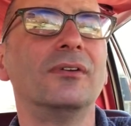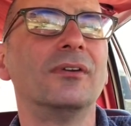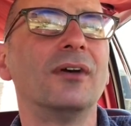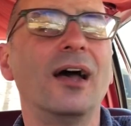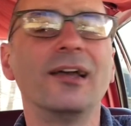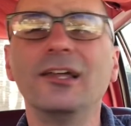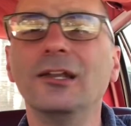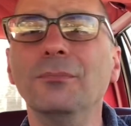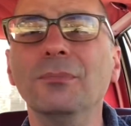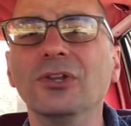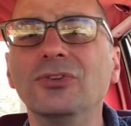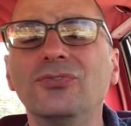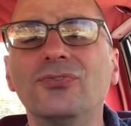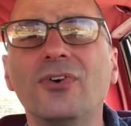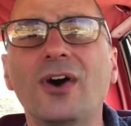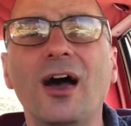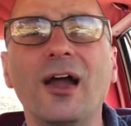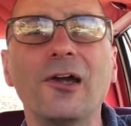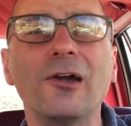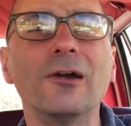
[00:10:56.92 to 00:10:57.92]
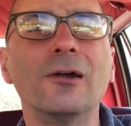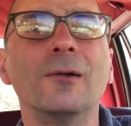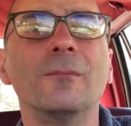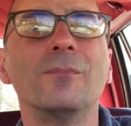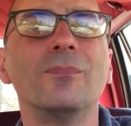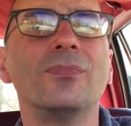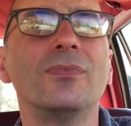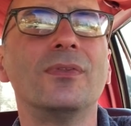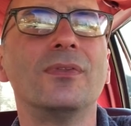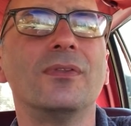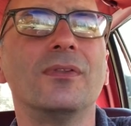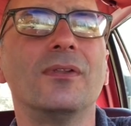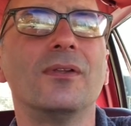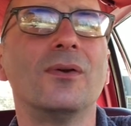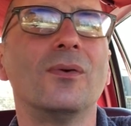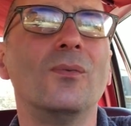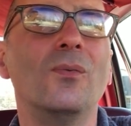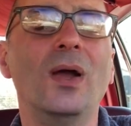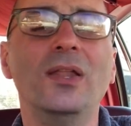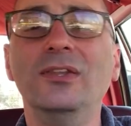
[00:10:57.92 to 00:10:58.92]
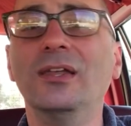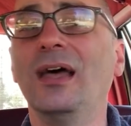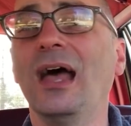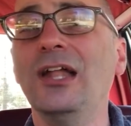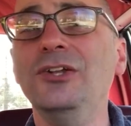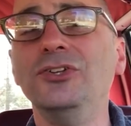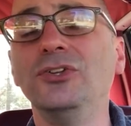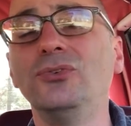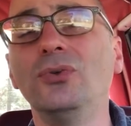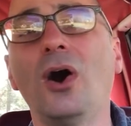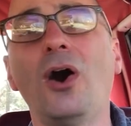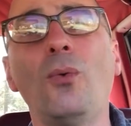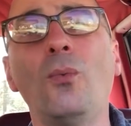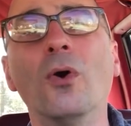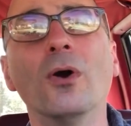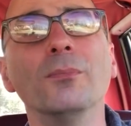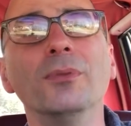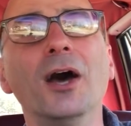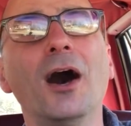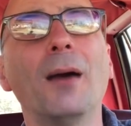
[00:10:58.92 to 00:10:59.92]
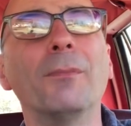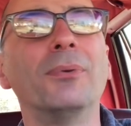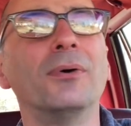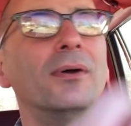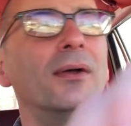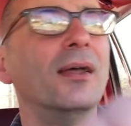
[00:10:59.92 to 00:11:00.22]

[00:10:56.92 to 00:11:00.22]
I get a misfire when the engine's all warmed up.